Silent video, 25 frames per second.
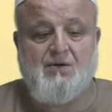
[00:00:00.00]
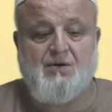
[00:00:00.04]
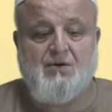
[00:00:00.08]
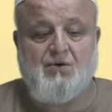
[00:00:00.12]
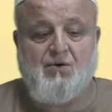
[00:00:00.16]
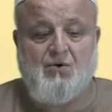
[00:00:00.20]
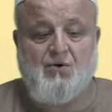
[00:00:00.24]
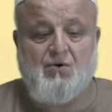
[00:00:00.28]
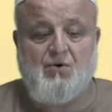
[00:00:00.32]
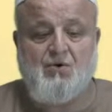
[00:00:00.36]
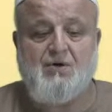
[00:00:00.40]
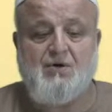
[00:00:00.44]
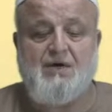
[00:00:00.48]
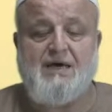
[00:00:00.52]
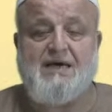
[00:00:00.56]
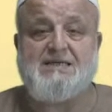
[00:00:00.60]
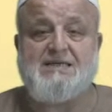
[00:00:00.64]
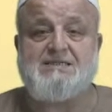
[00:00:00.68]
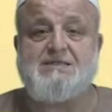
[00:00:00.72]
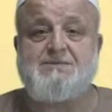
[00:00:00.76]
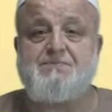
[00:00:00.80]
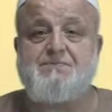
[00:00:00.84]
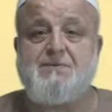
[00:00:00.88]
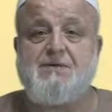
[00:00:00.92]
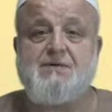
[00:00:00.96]
Or
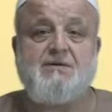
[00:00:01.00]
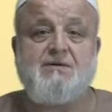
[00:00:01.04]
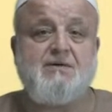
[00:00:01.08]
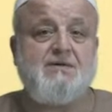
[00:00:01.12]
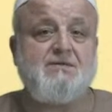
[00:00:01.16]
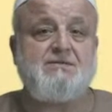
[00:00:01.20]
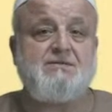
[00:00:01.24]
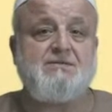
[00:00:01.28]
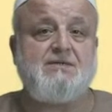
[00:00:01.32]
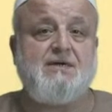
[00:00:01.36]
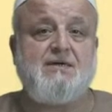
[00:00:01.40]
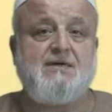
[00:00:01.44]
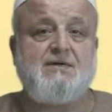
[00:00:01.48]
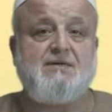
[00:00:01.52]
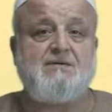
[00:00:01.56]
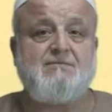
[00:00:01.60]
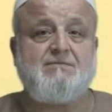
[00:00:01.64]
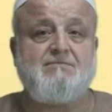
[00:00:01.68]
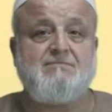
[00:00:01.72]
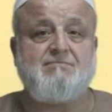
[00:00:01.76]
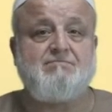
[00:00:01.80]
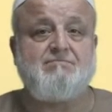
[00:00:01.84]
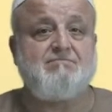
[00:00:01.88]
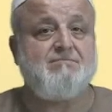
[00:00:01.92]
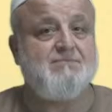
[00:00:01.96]
experiencing,
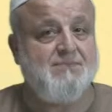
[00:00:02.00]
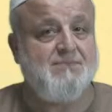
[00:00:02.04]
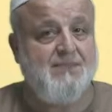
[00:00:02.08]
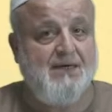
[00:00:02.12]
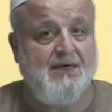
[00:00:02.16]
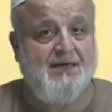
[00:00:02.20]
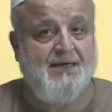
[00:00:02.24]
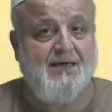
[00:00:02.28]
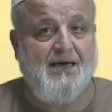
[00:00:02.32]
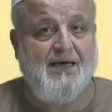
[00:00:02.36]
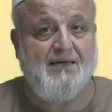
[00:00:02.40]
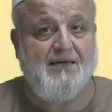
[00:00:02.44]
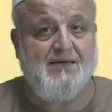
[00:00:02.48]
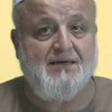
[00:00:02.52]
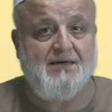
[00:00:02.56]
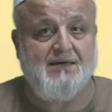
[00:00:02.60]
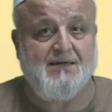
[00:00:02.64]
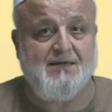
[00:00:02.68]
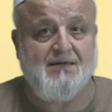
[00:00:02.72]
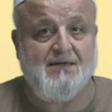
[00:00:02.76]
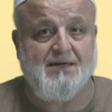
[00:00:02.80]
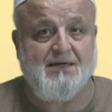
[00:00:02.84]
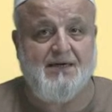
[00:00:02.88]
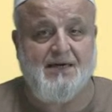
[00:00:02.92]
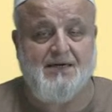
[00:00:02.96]
again in
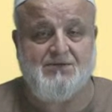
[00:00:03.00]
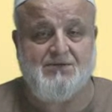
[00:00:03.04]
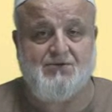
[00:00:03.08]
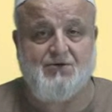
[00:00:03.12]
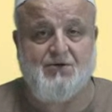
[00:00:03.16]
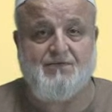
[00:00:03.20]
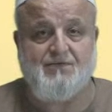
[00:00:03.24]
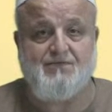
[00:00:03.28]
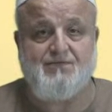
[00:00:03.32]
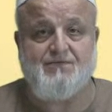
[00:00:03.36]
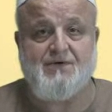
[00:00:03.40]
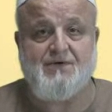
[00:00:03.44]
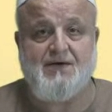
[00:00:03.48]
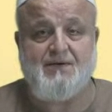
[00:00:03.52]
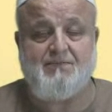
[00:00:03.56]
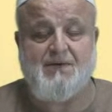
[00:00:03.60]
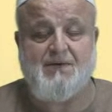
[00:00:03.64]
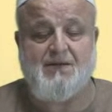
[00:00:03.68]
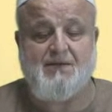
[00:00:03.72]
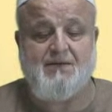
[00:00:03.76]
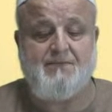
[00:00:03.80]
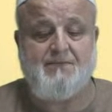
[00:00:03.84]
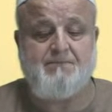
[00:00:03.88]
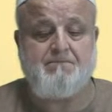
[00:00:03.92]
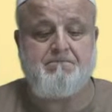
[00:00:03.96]
the case of a
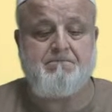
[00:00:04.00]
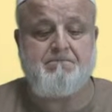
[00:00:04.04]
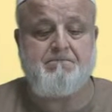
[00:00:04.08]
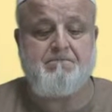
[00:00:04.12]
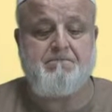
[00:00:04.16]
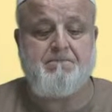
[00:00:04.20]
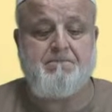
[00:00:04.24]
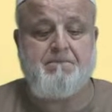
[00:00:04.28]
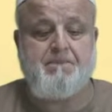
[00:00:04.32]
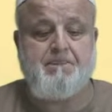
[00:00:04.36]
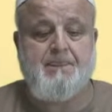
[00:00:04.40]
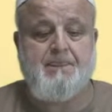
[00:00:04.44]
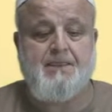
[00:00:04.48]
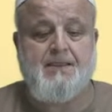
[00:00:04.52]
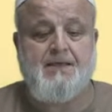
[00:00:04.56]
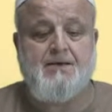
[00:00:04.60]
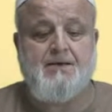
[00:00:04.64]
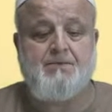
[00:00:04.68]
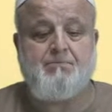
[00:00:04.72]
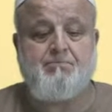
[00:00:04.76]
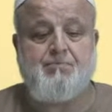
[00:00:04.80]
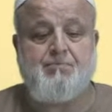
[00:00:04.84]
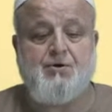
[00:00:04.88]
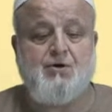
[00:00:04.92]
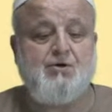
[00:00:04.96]
mother,
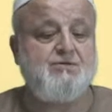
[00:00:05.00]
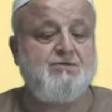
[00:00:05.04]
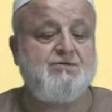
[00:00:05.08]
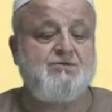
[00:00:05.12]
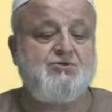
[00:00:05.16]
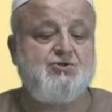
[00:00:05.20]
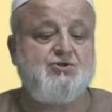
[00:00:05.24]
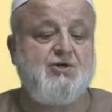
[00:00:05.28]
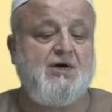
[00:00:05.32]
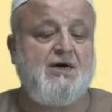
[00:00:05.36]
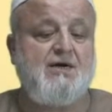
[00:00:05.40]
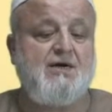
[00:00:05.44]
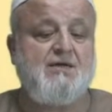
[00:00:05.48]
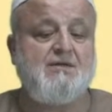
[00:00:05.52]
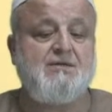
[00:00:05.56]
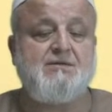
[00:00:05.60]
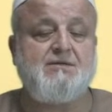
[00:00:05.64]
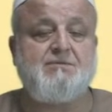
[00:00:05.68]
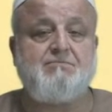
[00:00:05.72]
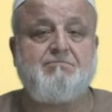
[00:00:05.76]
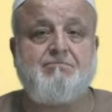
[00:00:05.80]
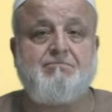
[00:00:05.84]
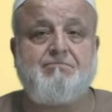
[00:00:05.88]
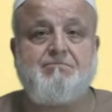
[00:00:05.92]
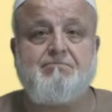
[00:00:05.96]
post-child
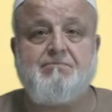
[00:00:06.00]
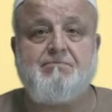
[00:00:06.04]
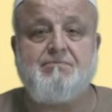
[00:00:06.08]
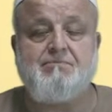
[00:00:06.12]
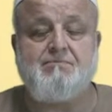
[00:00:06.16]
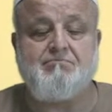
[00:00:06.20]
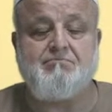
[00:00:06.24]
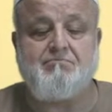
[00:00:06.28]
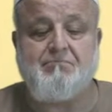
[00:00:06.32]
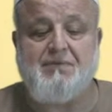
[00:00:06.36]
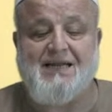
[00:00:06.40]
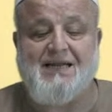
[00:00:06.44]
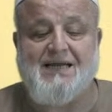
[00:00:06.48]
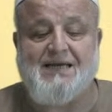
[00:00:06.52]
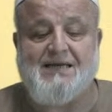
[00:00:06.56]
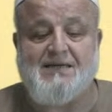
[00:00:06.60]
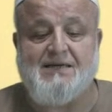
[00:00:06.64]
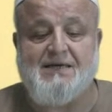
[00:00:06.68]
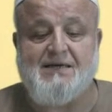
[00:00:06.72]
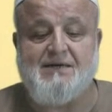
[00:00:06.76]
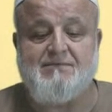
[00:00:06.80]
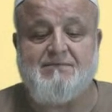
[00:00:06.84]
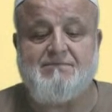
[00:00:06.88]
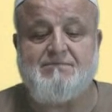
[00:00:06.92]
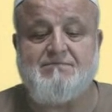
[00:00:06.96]

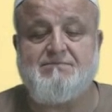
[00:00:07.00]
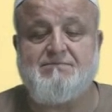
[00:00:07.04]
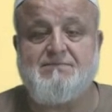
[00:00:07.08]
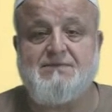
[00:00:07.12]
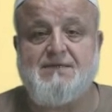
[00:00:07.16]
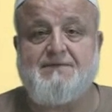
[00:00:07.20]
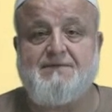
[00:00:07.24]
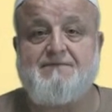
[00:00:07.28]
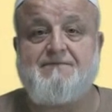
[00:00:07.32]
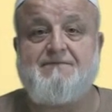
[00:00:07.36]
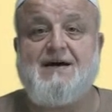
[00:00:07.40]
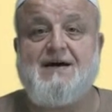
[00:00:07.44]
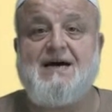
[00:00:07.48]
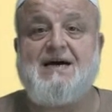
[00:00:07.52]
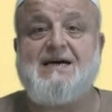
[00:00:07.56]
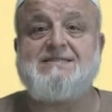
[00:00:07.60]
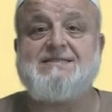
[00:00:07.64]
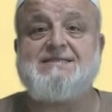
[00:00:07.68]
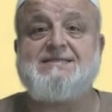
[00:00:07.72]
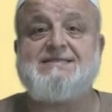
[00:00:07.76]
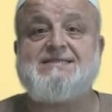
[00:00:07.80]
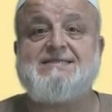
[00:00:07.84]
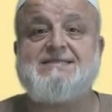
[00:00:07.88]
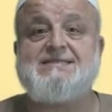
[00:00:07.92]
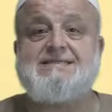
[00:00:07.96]
bleeding,
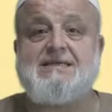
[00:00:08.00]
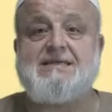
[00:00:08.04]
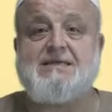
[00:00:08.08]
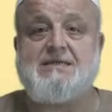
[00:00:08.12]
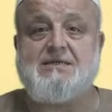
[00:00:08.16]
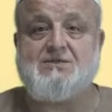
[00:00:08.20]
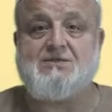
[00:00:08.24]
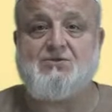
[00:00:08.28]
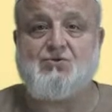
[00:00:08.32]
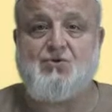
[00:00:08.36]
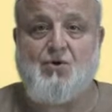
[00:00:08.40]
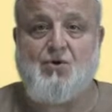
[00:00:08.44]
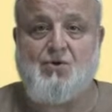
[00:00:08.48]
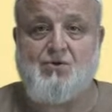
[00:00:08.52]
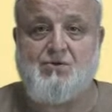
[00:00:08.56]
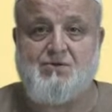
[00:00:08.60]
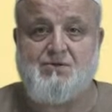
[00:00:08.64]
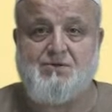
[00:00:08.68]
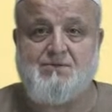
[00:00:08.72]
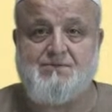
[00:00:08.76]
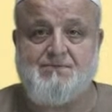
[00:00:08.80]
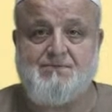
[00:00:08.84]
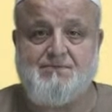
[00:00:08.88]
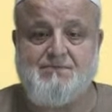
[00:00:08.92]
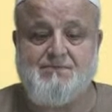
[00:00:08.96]
nifas it is called,
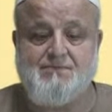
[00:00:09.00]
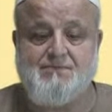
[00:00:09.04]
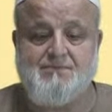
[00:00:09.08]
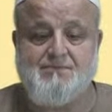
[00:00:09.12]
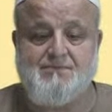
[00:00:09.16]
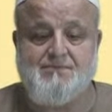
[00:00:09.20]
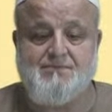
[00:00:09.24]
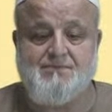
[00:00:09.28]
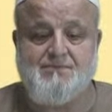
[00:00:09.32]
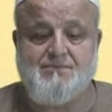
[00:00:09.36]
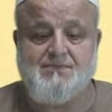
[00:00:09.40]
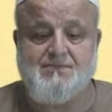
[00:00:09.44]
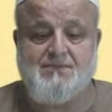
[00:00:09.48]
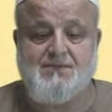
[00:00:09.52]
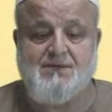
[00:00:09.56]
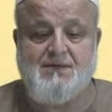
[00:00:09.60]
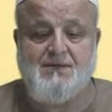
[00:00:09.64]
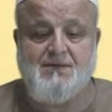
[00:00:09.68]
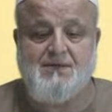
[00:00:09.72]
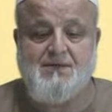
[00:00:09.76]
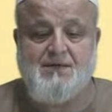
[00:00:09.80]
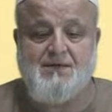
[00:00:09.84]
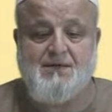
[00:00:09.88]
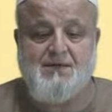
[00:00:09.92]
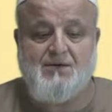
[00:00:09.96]

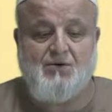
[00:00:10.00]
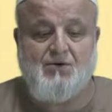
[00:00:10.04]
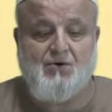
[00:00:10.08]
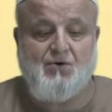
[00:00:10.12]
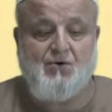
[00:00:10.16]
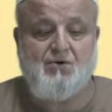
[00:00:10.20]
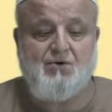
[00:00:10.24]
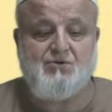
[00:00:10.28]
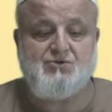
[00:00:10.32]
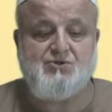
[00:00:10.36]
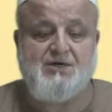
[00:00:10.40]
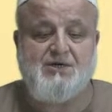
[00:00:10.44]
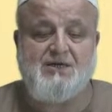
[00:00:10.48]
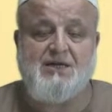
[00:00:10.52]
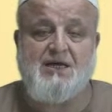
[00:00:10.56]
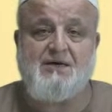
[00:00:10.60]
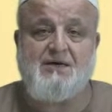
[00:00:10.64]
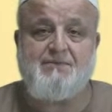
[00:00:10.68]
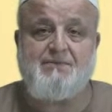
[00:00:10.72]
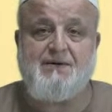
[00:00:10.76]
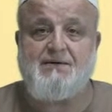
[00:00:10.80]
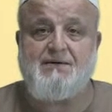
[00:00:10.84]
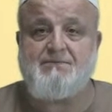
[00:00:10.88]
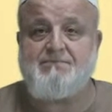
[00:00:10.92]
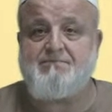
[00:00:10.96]
or
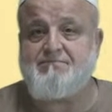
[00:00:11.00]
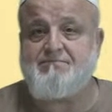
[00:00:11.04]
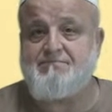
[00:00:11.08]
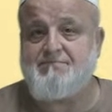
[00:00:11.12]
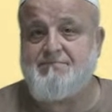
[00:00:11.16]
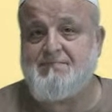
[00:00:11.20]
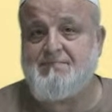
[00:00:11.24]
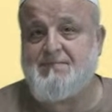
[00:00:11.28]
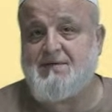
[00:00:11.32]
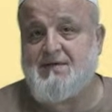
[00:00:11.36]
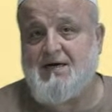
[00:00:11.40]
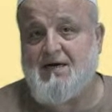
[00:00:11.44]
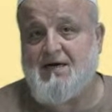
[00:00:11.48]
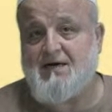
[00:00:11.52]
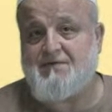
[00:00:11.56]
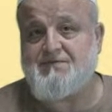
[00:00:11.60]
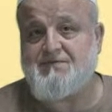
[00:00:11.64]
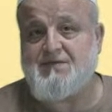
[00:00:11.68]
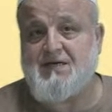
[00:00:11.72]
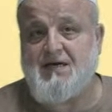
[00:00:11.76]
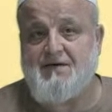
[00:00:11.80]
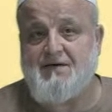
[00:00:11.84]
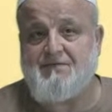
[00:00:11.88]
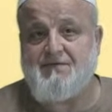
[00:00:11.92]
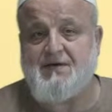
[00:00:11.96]
janaba
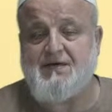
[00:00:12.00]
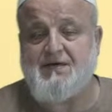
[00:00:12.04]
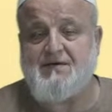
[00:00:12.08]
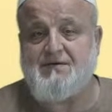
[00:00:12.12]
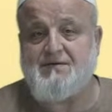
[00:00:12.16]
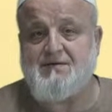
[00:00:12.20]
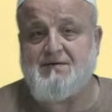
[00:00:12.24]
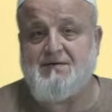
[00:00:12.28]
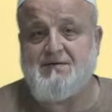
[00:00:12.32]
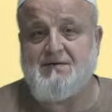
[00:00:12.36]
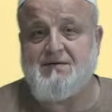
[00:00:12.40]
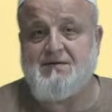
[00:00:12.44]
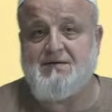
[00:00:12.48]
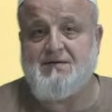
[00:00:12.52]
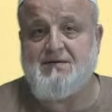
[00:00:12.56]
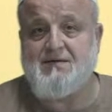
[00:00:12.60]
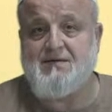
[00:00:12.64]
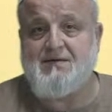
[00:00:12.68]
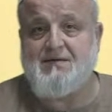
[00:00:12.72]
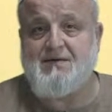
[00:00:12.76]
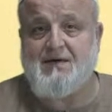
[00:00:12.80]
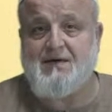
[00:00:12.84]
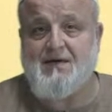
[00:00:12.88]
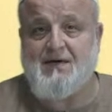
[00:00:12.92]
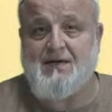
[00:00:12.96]
after having
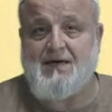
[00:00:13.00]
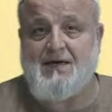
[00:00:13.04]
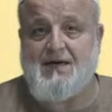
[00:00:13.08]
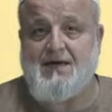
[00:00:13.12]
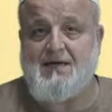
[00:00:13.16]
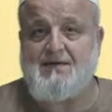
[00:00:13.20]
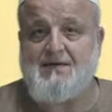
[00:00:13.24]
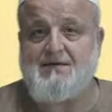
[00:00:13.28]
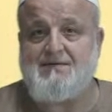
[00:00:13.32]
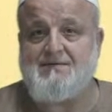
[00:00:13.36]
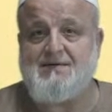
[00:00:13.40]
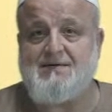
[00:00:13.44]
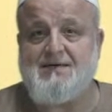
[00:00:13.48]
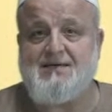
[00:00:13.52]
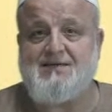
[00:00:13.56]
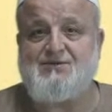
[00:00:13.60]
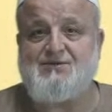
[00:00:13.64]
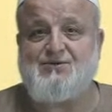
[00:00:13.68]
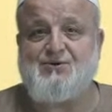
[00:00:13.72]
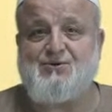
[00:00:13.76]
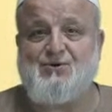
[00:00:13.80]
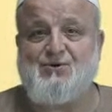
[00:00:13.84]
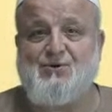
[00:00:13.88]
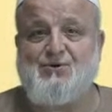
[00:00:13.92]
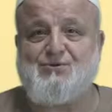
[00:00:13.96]
halal
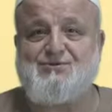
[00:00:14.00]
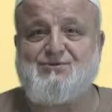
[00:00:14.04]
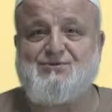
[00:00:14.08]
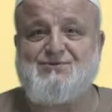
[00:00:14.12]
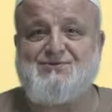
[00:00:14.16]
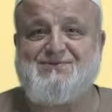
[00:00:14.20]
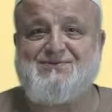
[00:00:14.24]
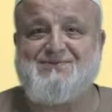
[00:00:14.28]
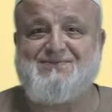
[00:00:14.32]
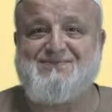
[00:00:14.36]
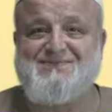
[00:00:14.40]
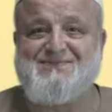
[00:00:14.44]
intercourse,